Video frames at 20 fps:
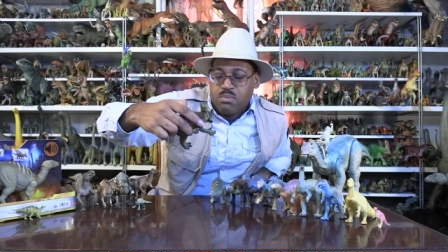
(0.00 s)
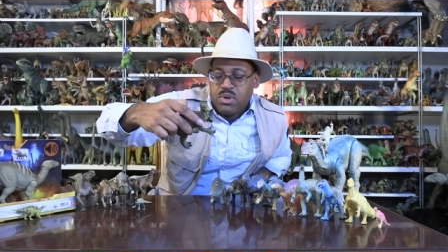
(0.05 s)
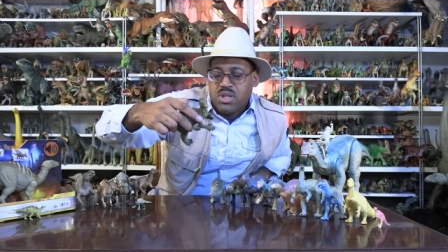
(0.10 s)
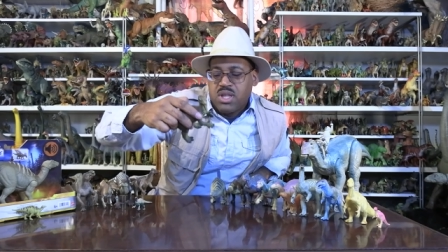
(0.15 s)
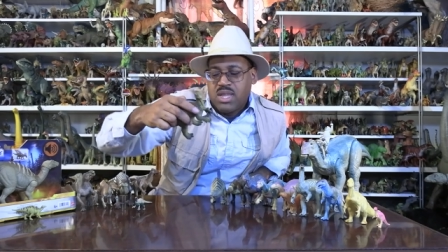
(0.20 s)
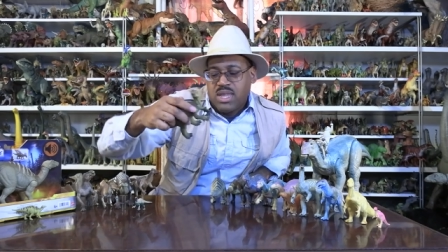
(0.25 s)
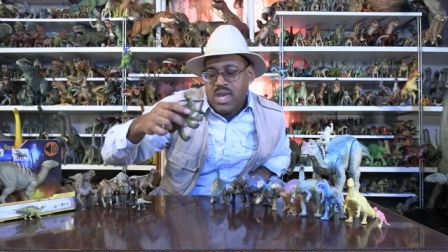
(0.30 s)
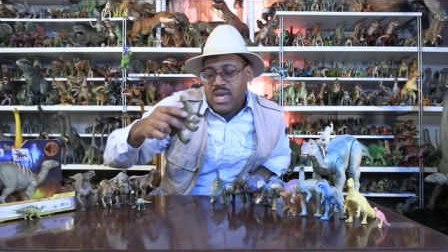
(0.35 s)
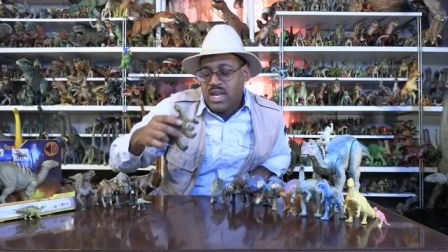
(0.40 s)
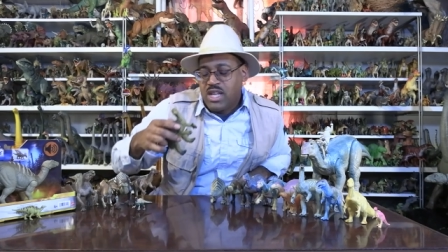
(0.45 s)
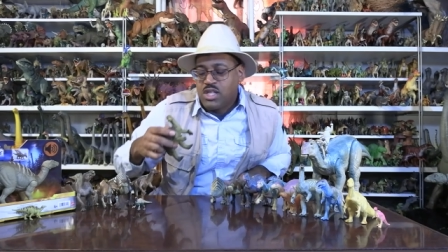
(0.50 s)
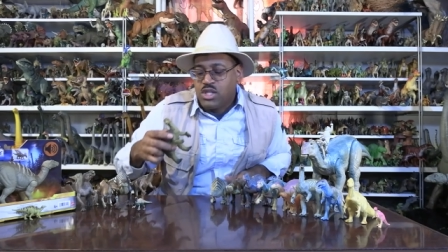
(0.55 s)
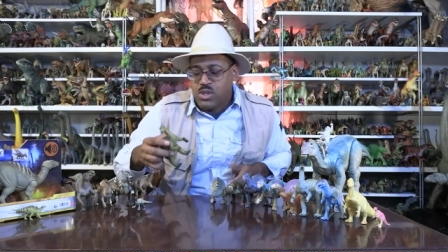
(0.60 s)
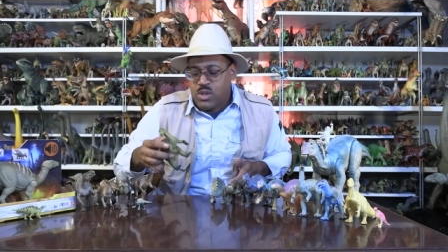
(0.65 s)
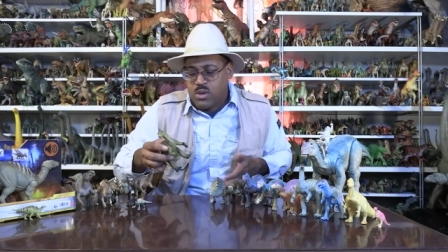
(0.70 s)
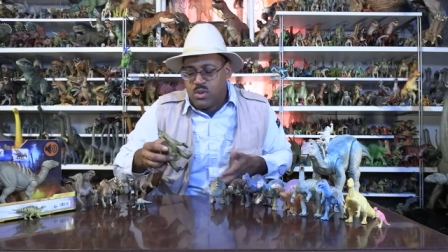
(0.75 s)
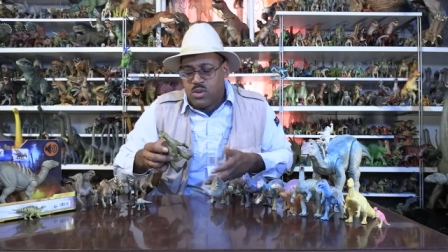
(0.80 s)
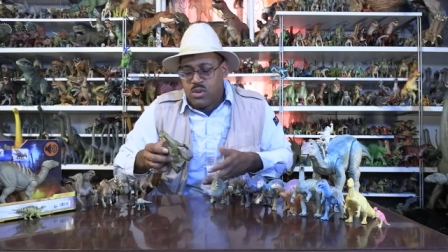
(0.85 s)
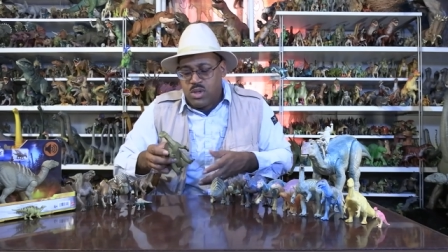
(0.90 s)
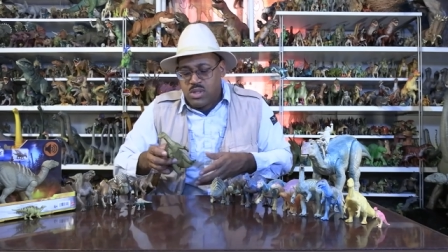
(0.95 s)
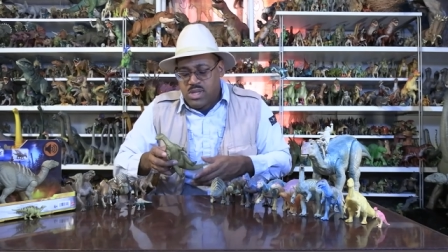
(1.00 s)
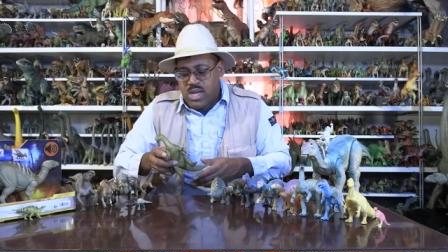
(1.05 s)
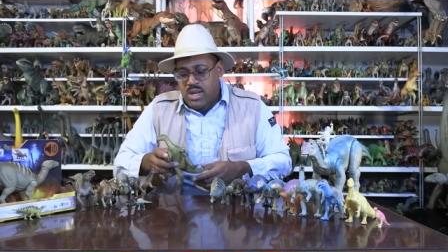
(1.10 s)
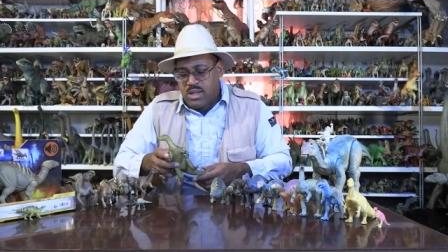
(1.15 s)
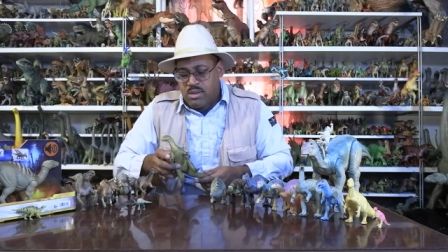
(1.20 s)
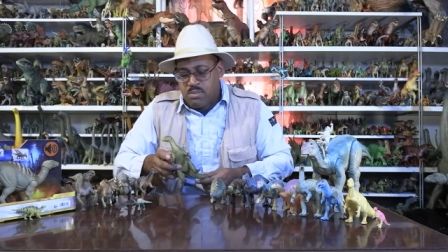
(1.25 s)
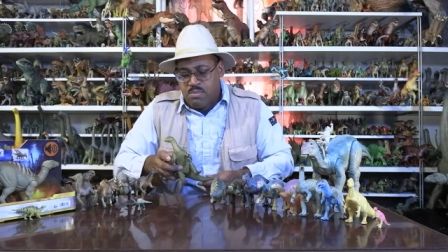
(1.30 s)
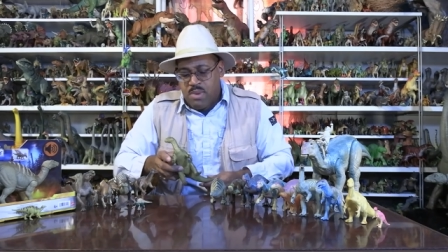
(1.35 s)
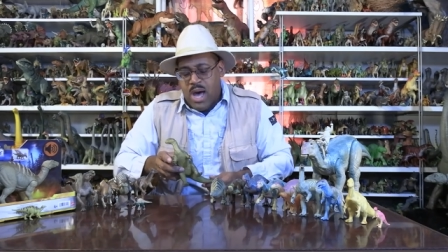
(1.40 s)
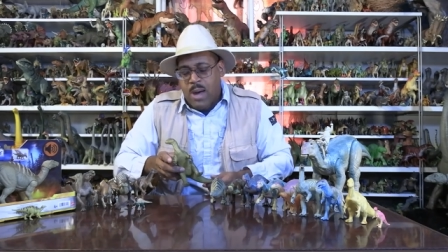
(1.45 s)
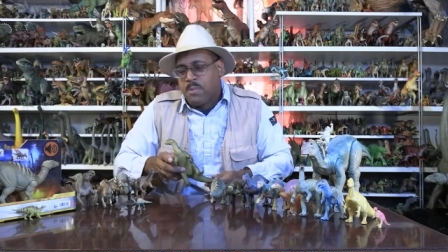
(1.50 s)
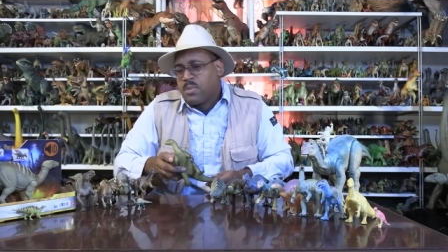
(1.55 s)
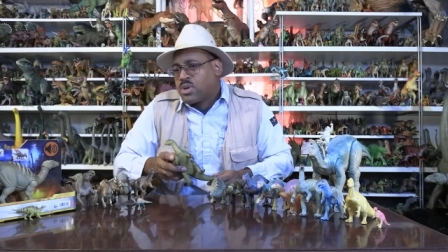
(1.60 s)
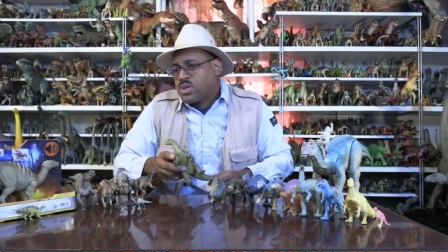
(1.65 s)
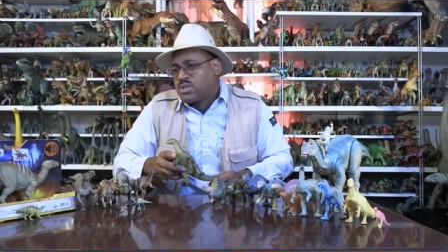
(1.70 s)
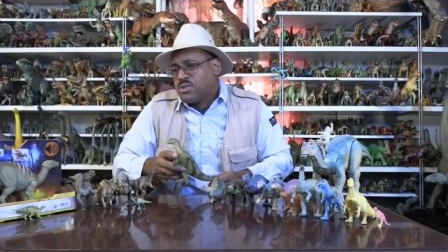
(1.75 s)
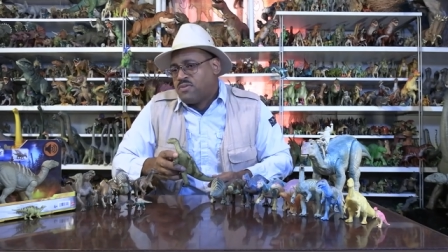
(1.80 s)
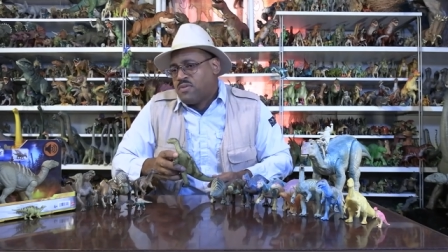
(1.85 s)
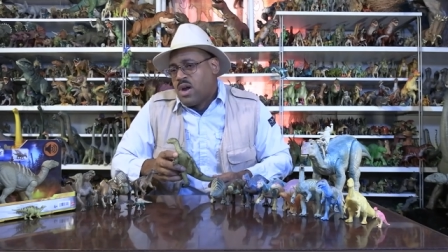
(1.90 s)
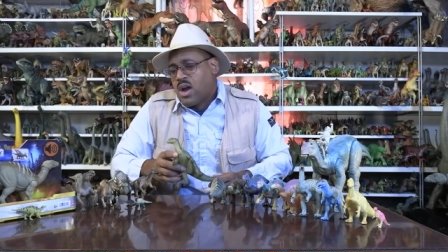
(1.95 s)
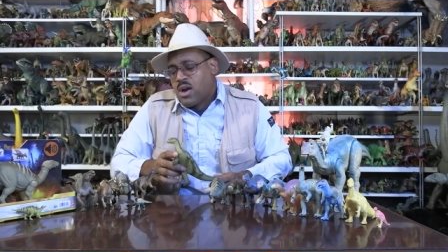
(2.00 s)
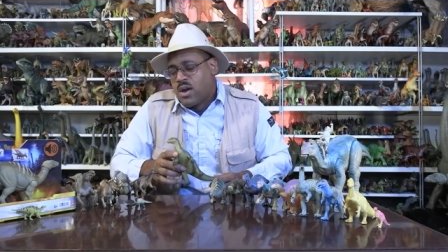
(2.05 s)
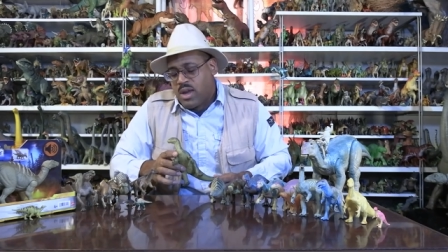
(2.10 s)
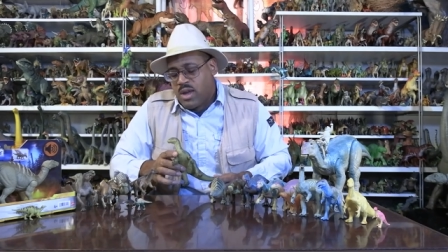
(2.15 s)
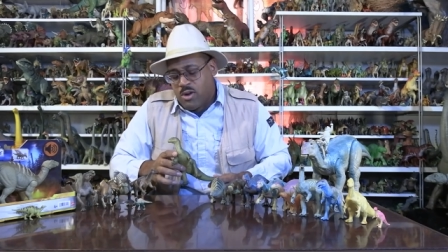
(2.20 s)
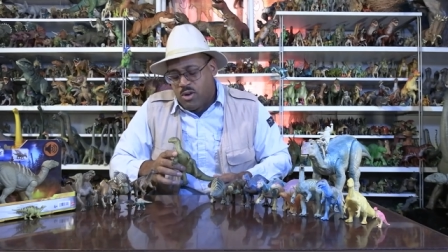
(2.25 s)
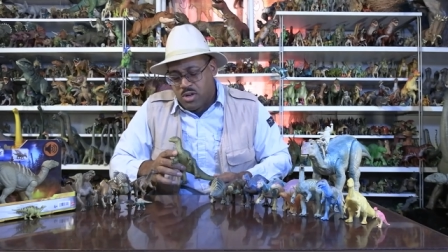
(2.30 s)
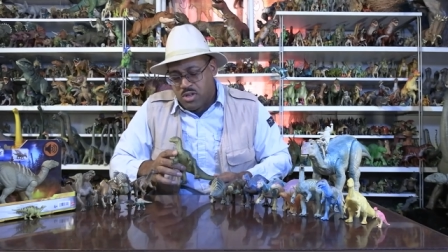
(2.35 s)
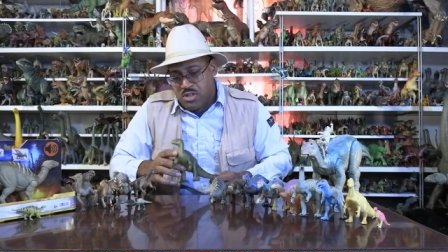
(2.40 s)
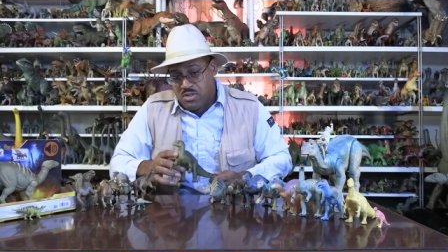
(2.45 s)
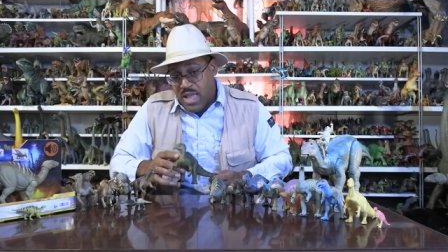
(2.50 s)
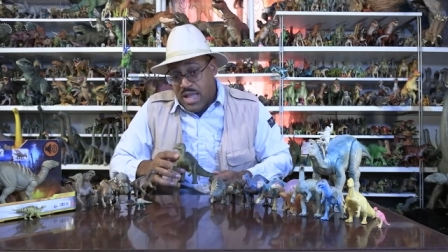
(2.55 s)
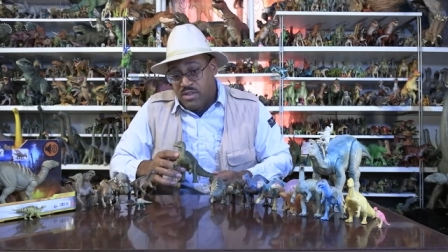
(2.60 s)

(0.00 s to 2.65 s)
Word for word: Bullyland in general is not as popular safari or it's